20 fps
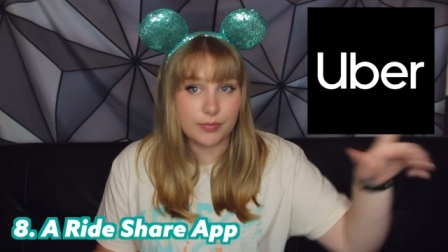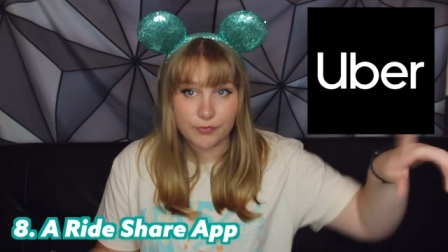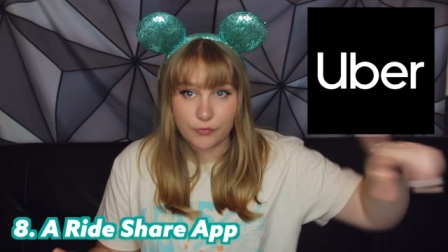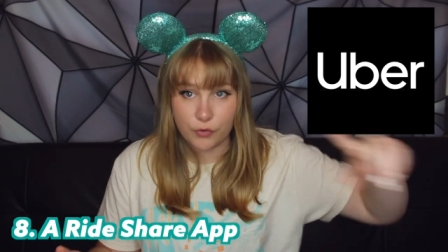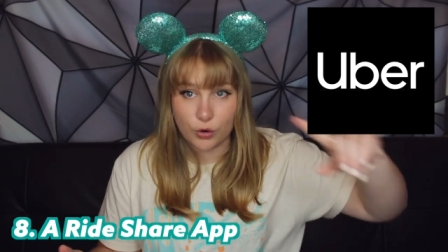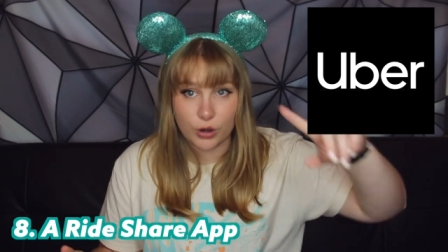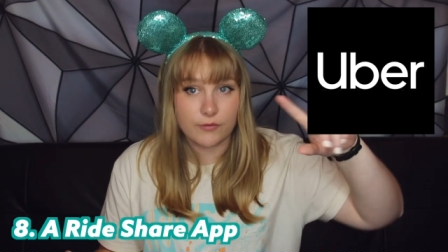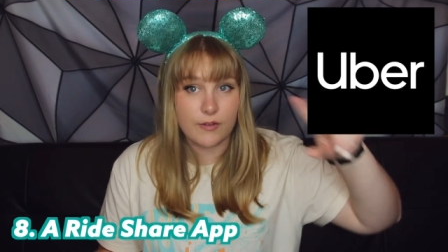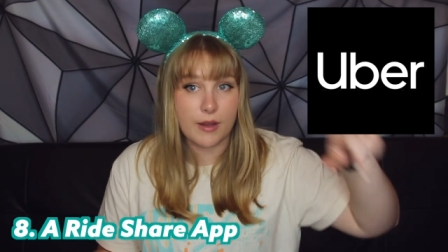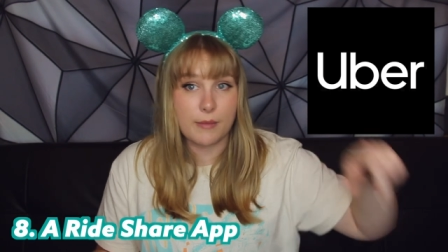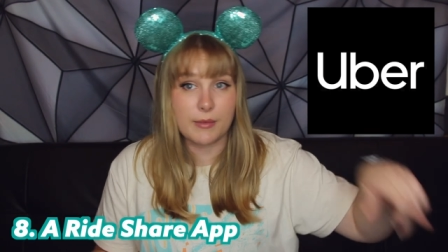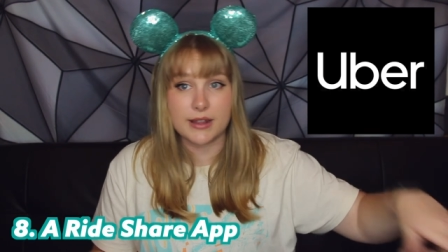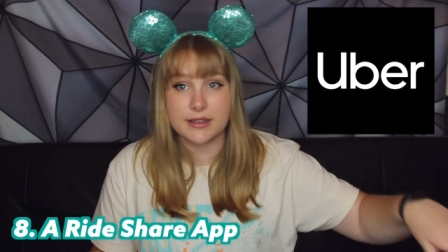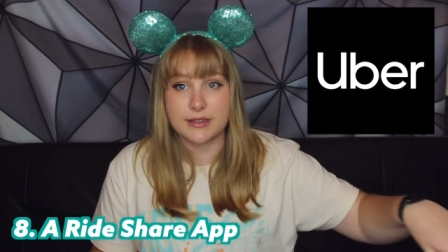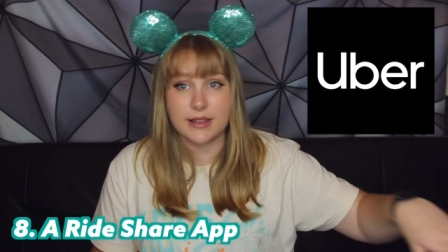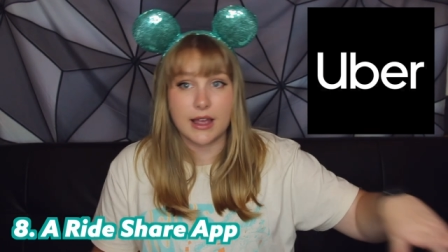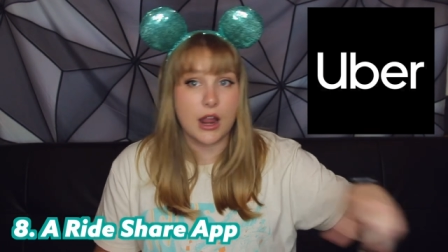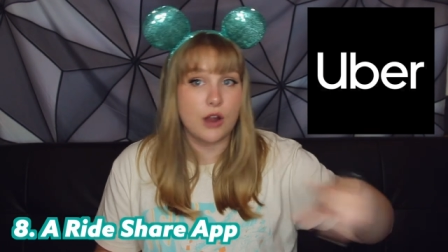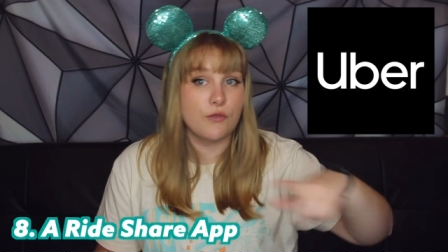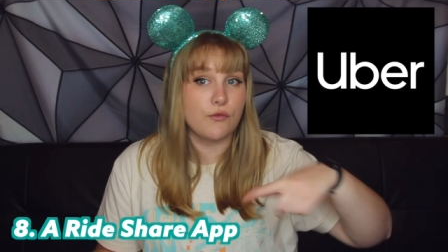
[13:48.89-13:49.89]
45
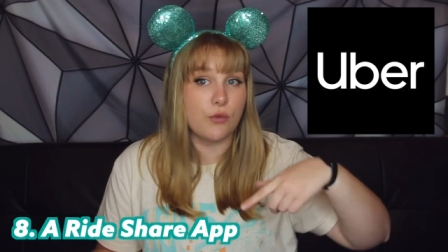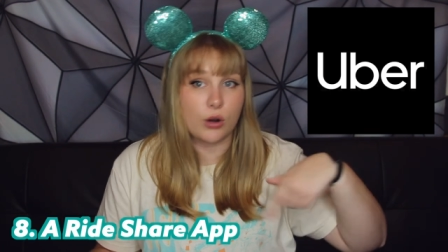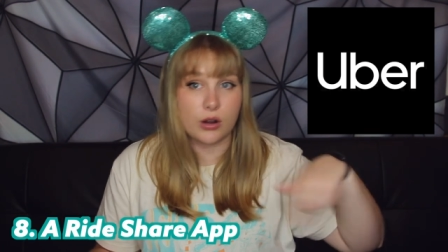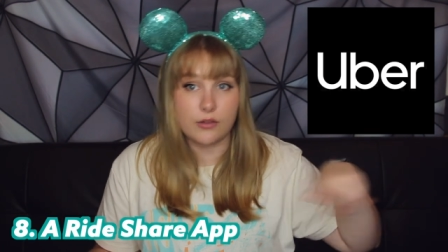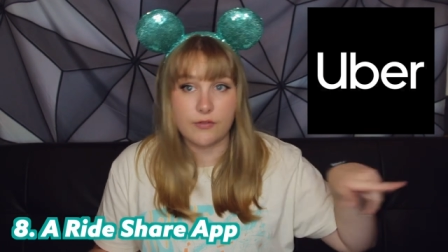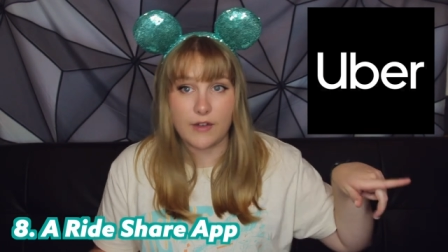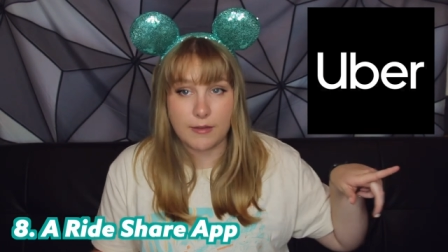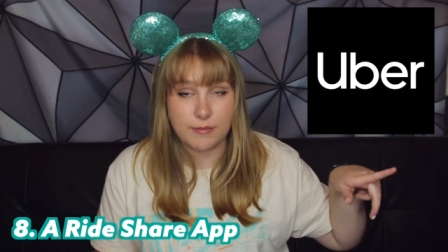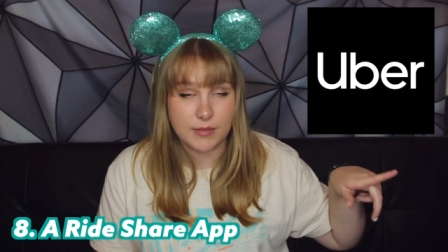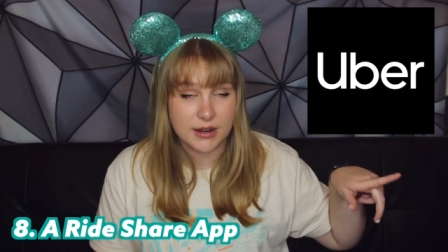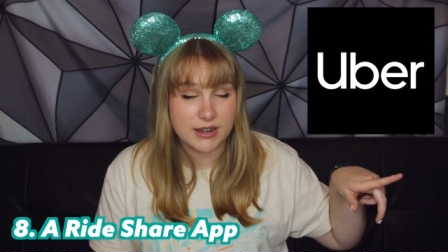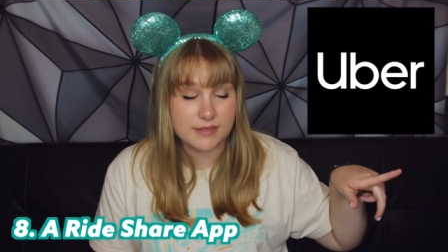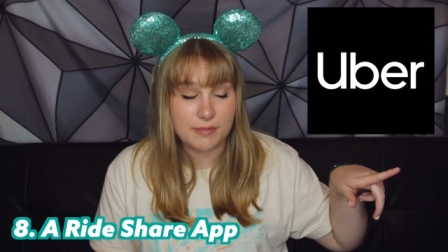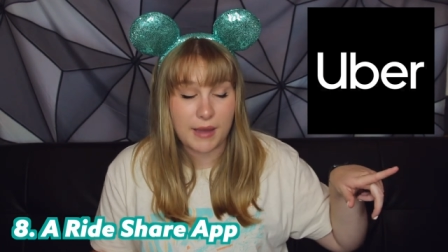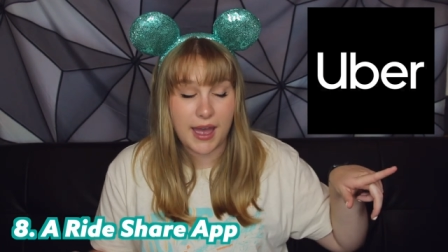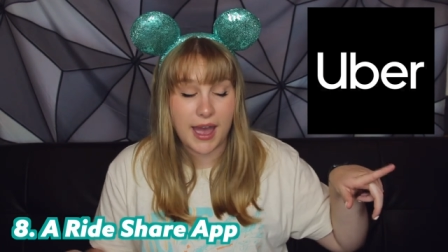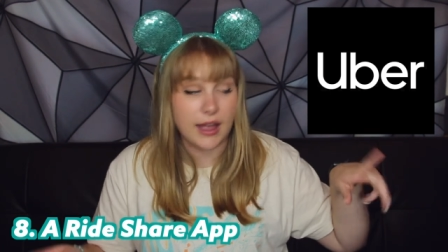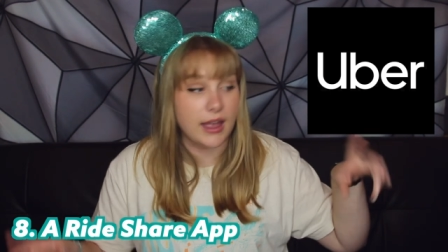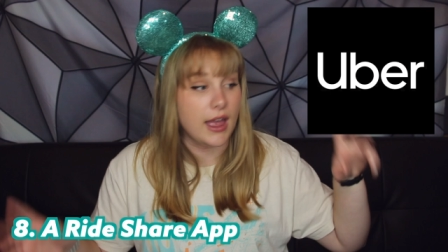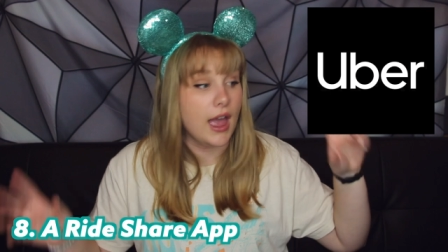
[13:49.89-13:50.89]
minutes there, 45 minutes
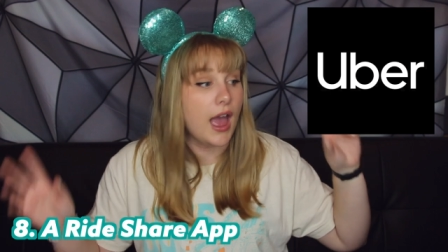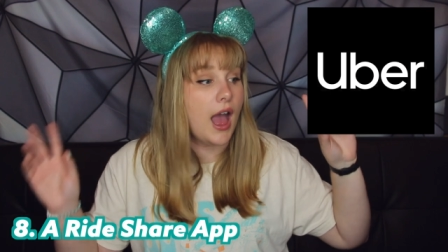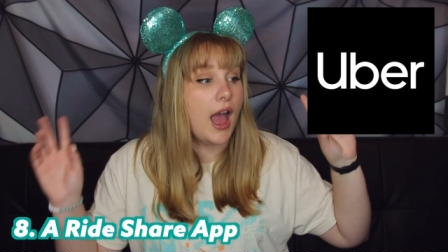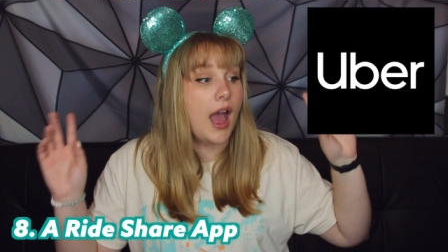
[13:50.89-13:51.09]
back